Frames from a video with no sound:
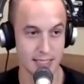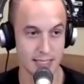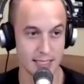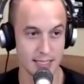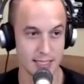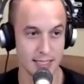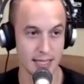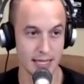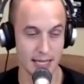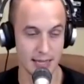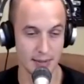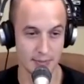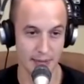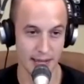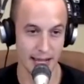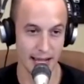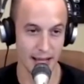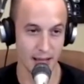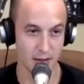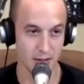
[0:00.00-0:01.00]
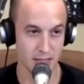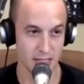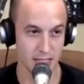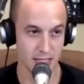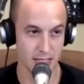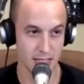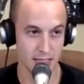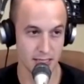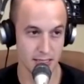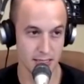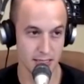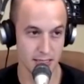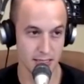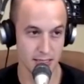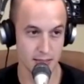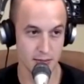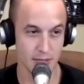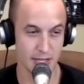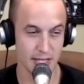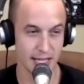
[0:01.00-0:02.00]
damn allergies.
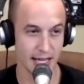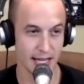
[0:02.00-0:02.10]
So what do you got?